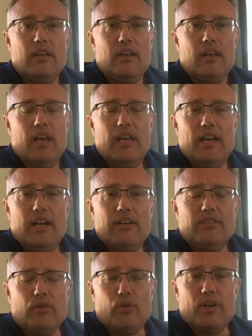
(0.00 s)
Hey
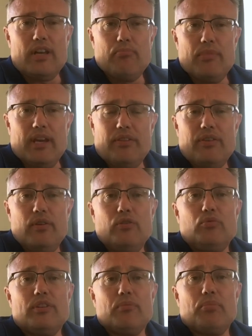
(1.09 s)
guys, Graham Matthews
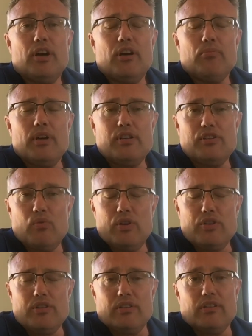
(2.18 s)
with Empower My
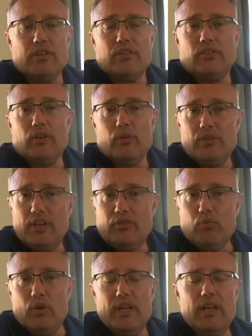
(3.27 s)
Intuition. So this
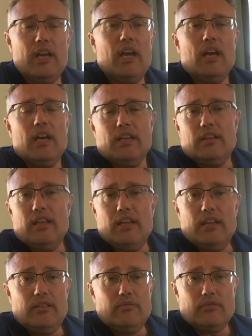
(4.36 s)
week,
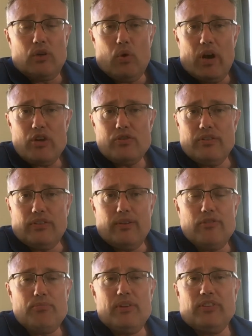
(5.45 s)
the questions seem
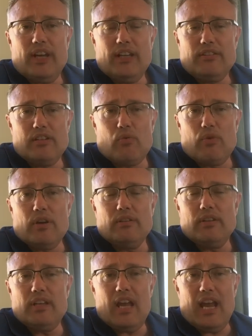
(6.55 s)
to be centered around
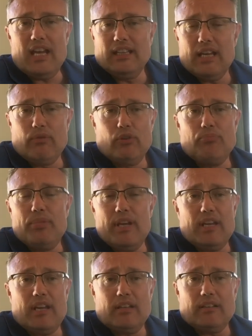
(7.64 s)
the A-levels
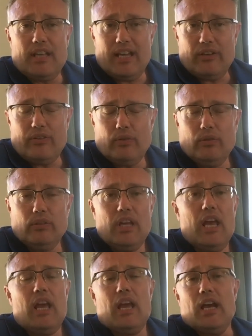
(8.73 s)
being cancelled,
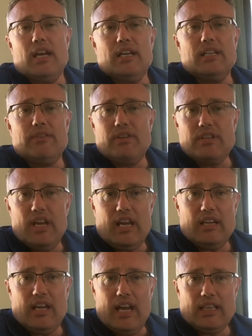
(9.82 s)
and if you're
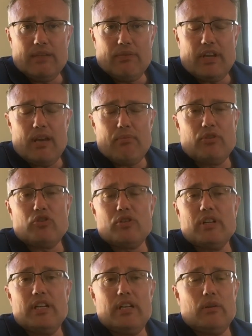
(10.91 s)
taking A-level
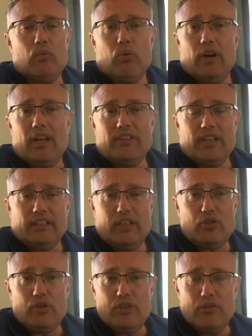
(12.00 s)
chemistry, what exactly
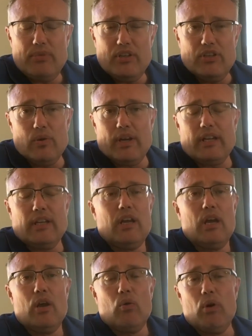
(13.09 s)
should you be doing?
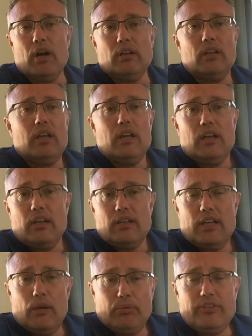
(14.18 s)
Well, a
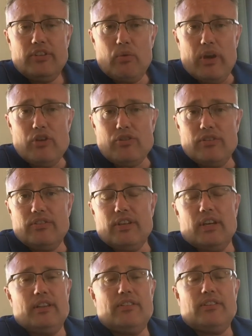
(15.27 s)
couple of situations,
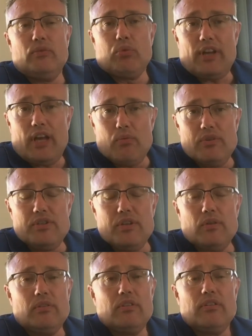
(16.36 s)
and this is what I would
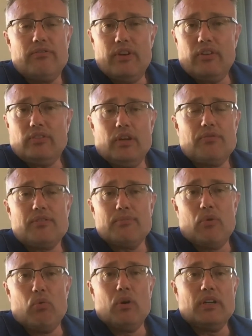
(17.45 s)
do. First off, number
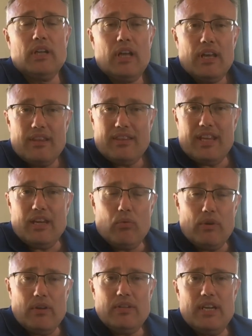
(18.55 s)
one, think what
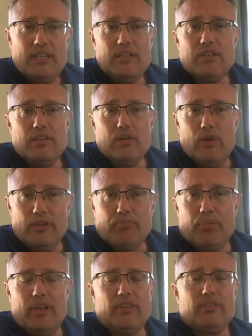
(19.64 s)
you need to do is
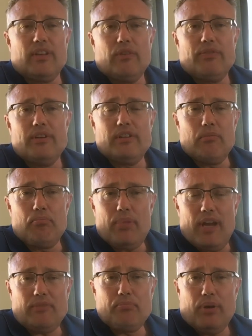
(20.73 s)
put yourself into the
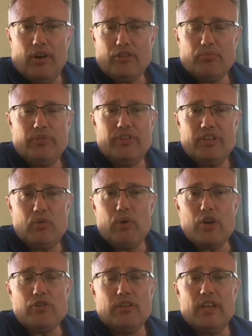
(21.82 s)
best possible
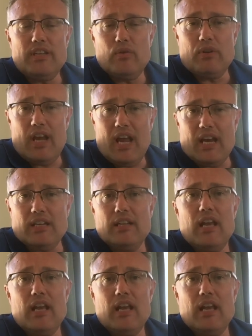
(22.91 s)
situation that you can